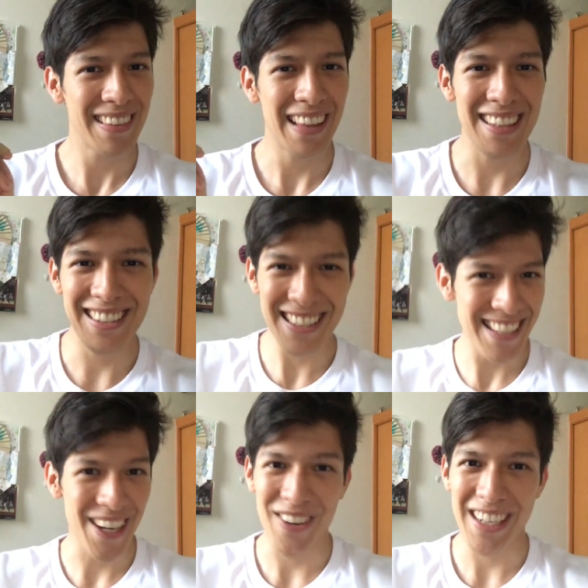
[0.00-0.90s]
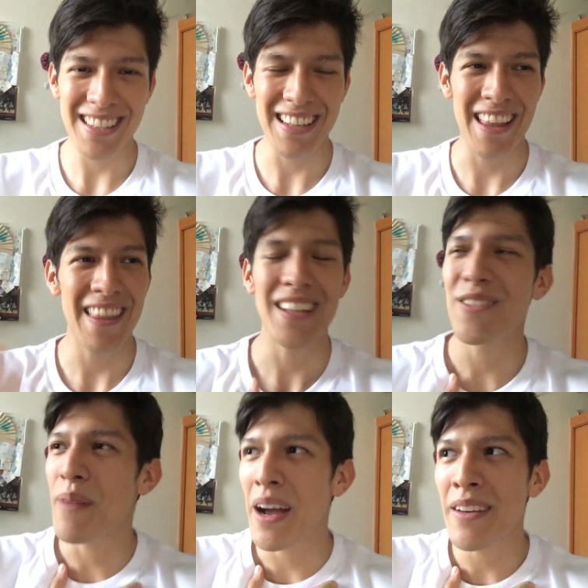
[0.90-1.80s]
That's the secret, and
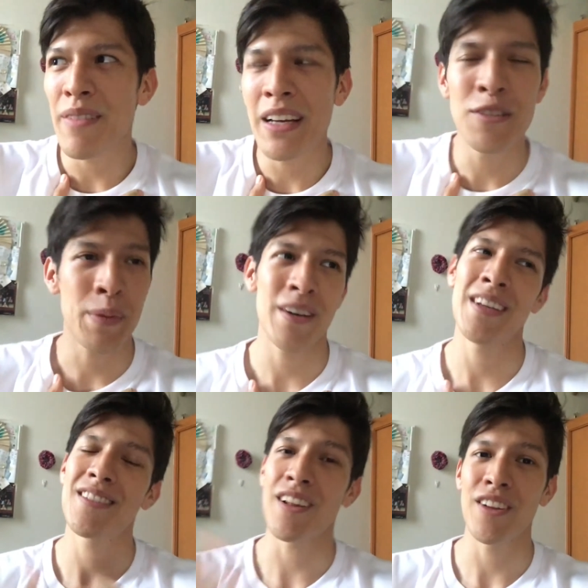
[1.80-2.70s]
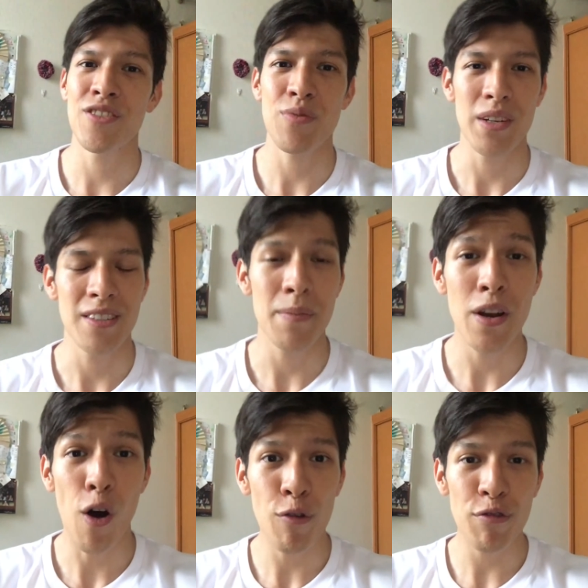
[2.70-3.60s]
that's my experience, knowledge, and wisdom. And
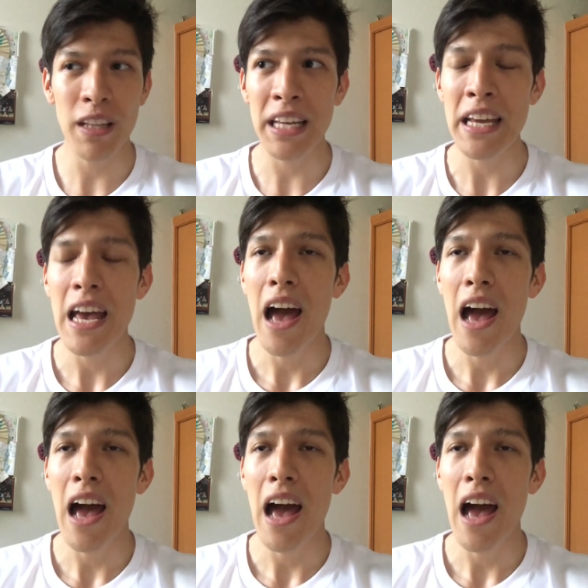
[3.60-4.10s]
hopefully